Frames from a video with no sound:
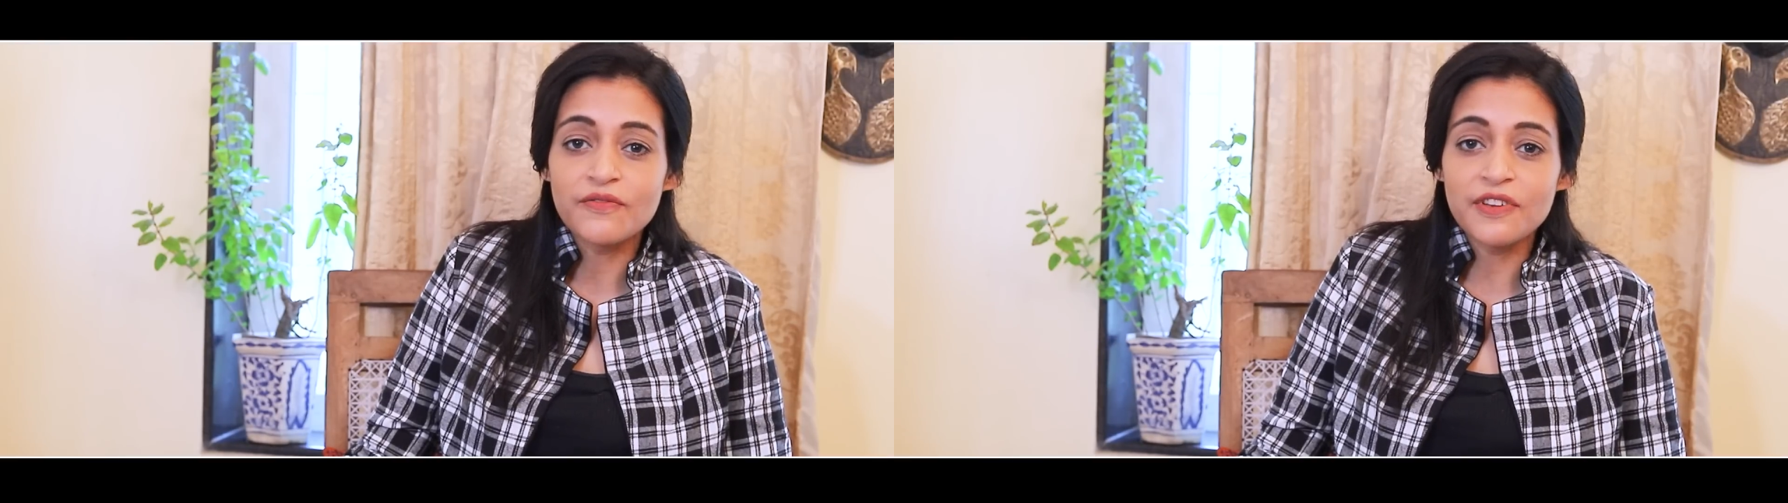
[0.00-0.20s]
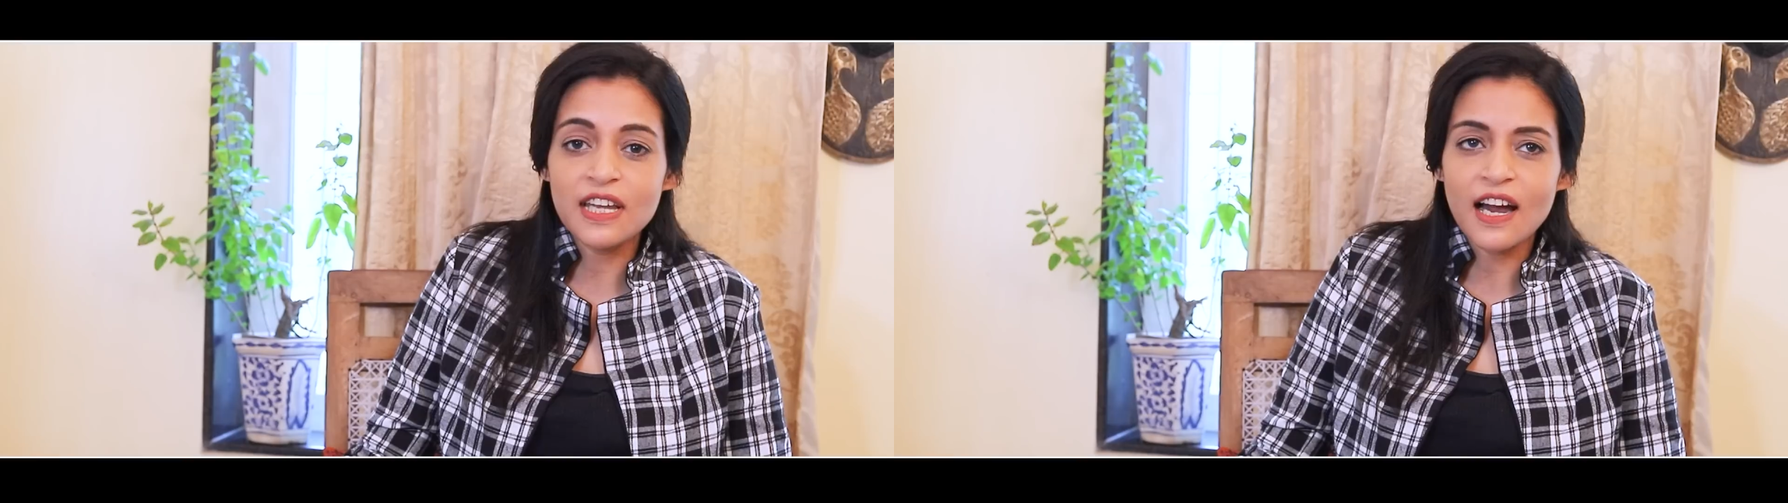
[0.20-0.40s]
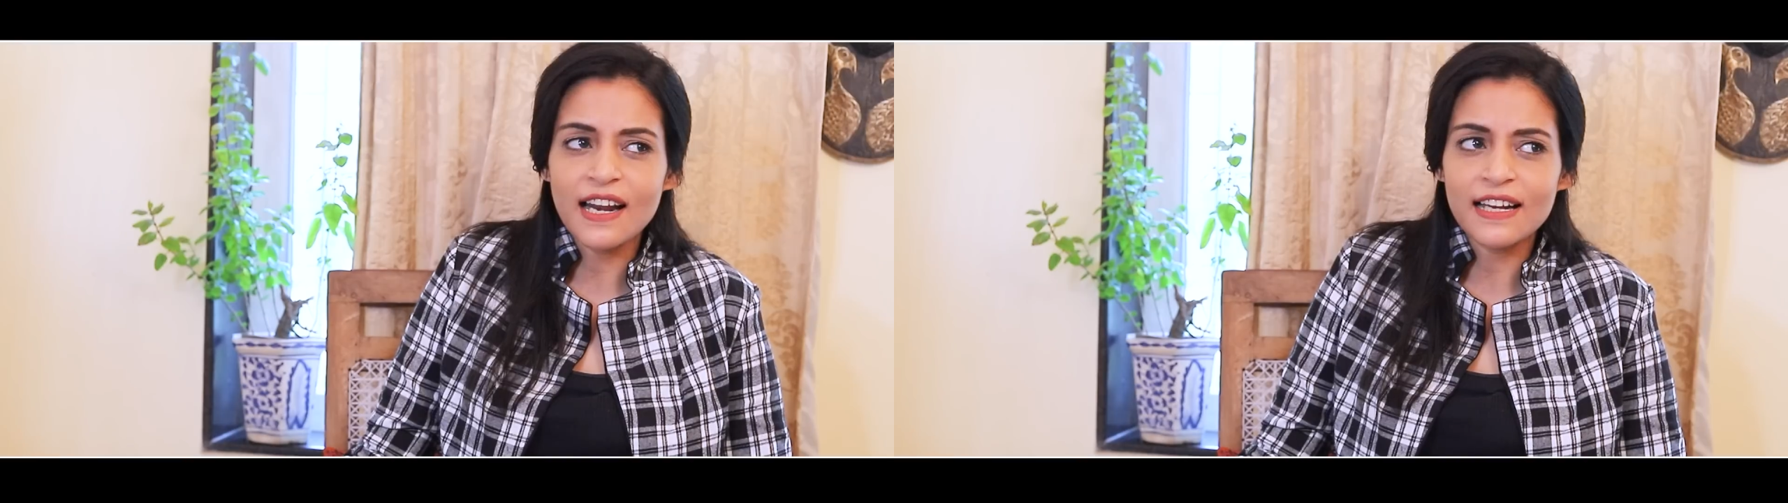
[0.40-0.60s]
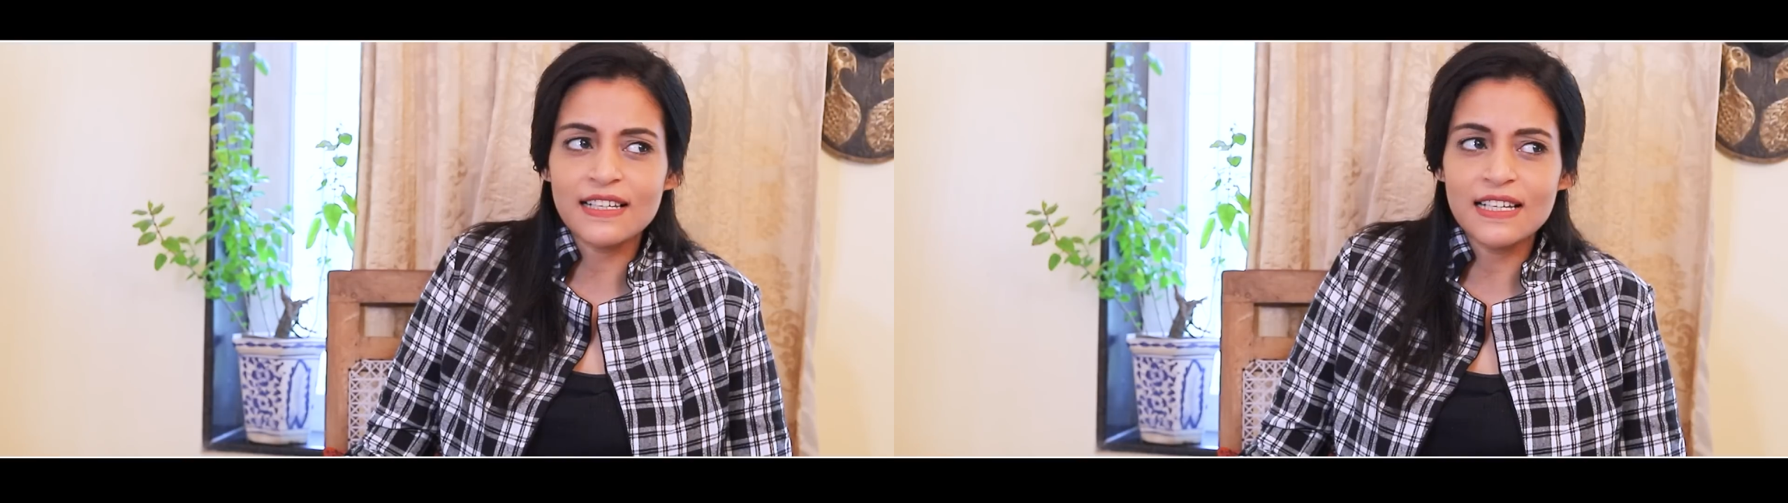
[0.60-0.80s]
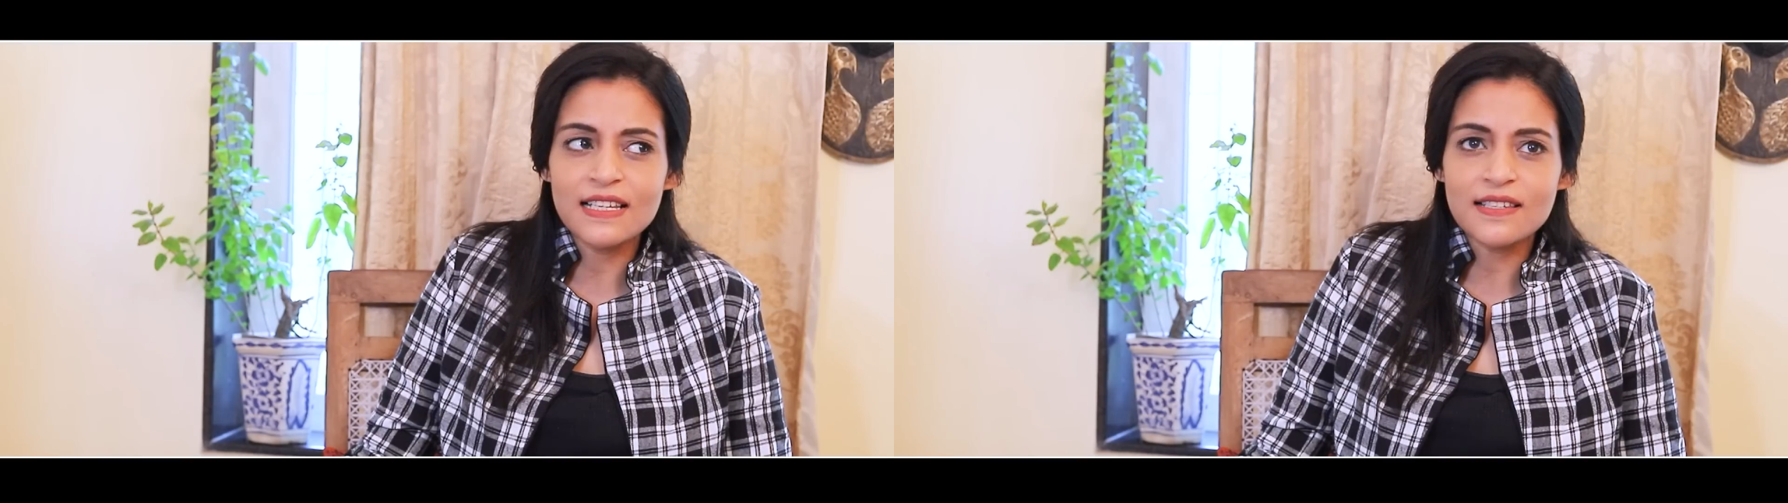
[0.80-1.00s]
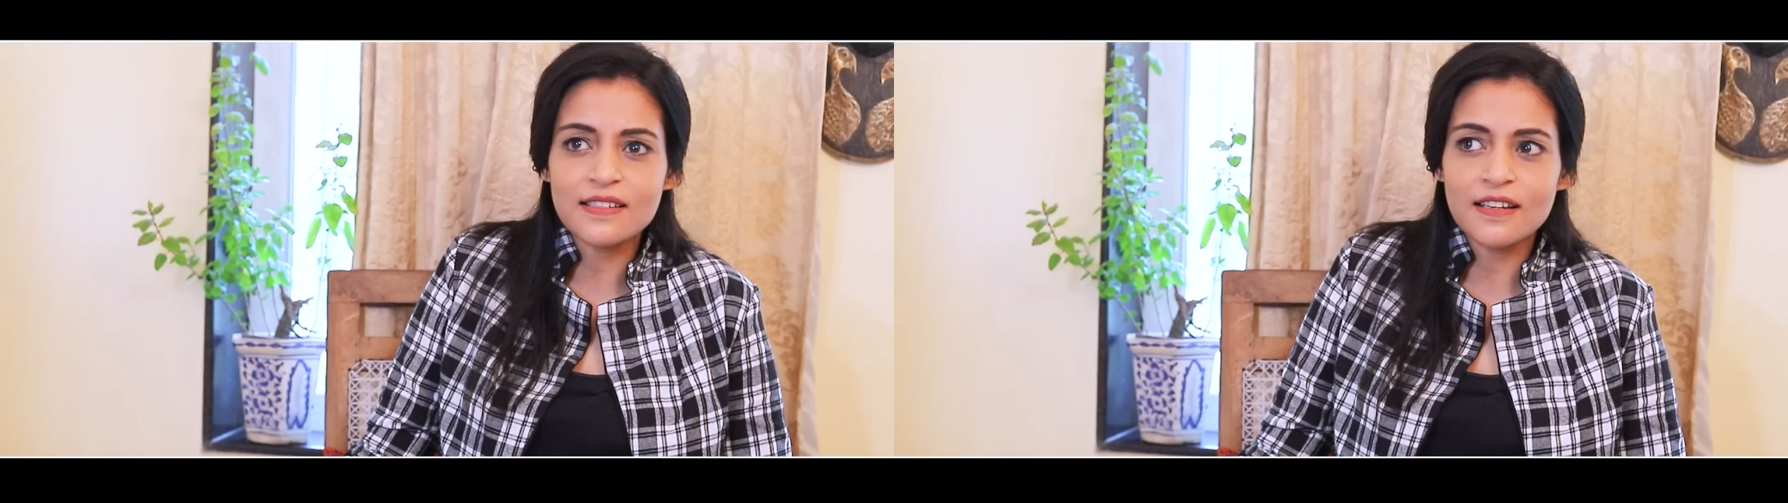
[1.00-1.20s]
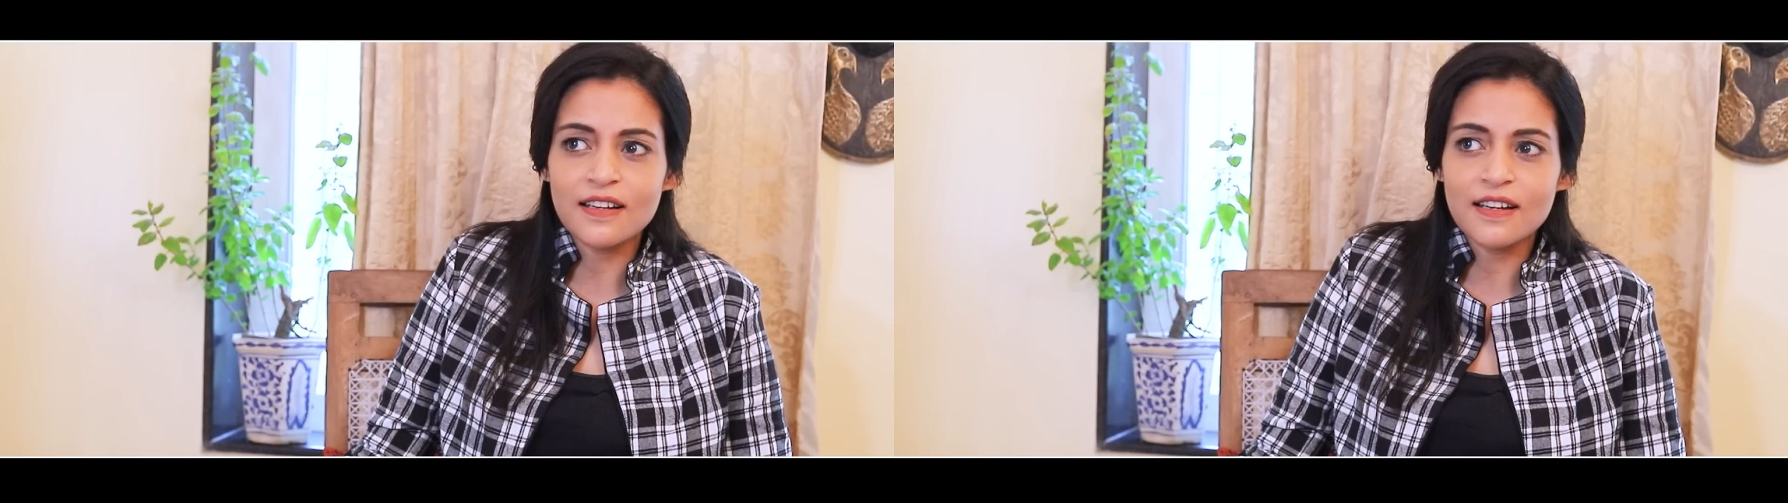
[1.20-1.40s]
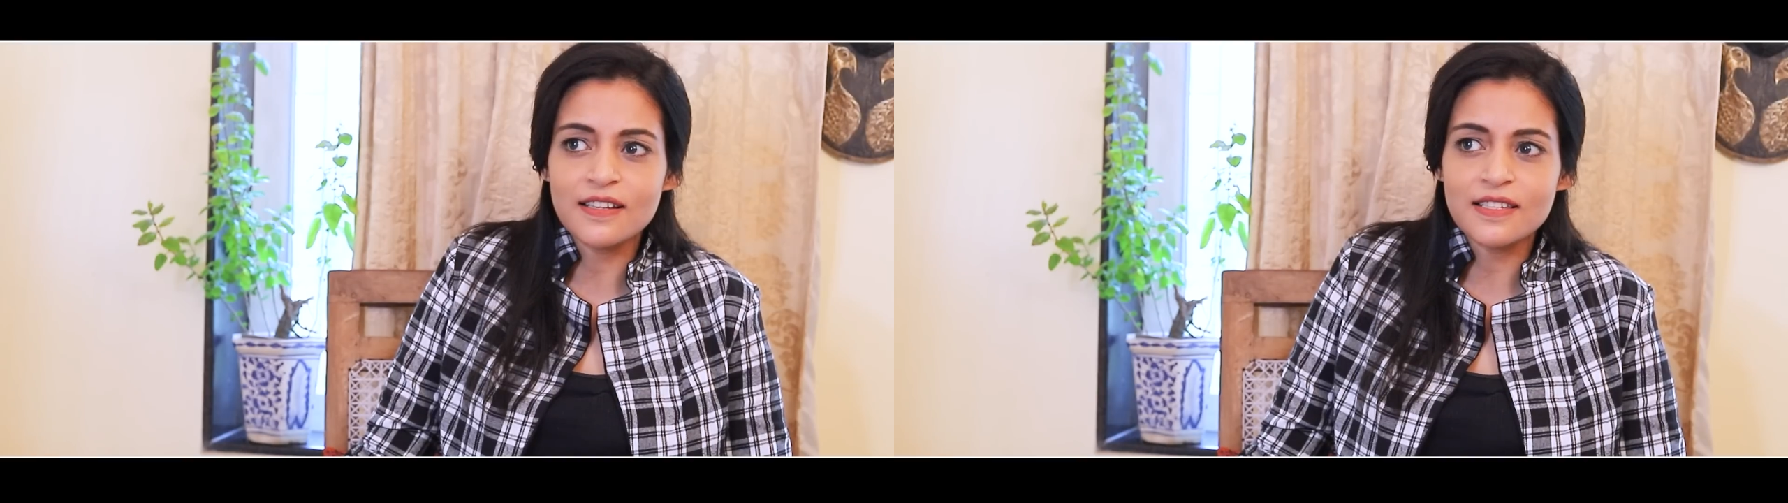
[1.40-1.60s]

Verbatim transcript: we are at least uh,